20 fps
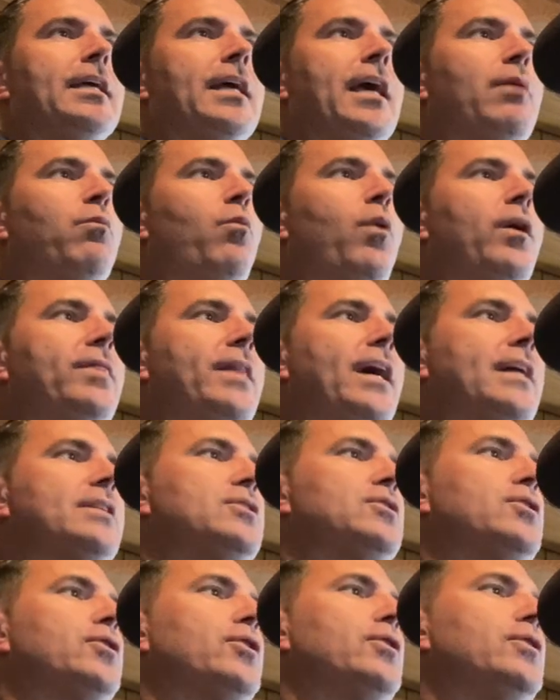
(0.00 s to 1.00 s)
and what that's
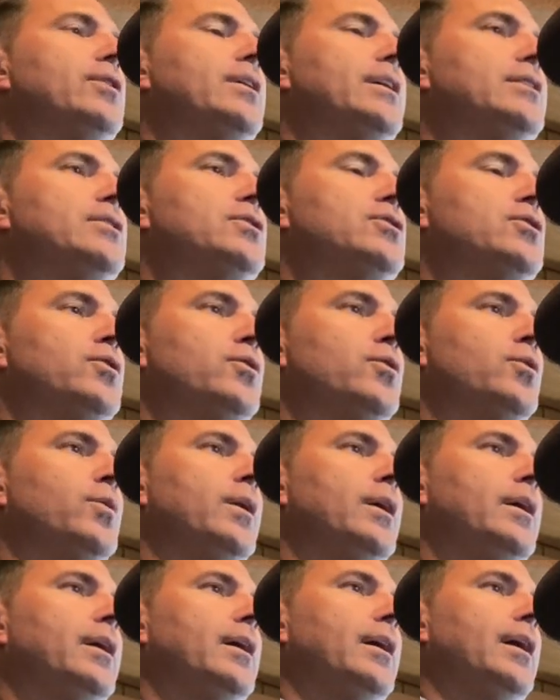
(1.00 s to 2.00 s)
turned into
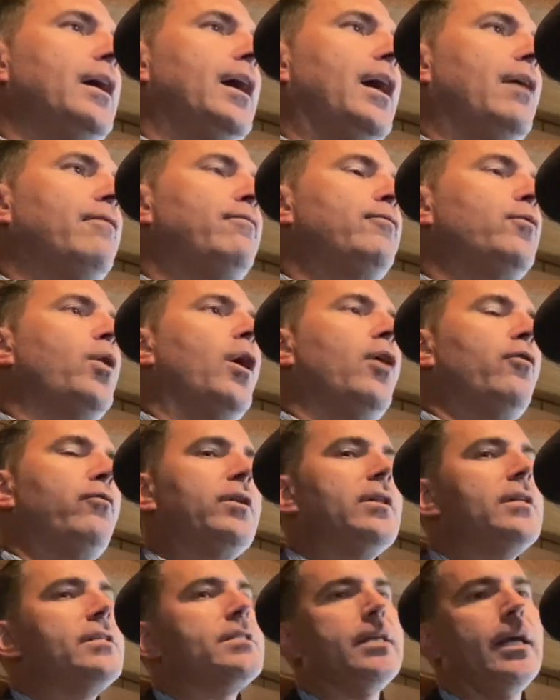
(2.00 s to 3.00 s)
uh, for our
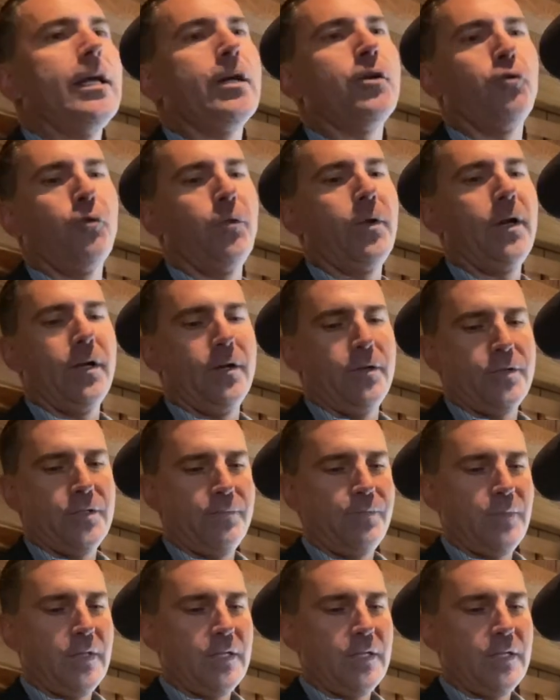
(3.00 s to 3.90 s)
real estate careers.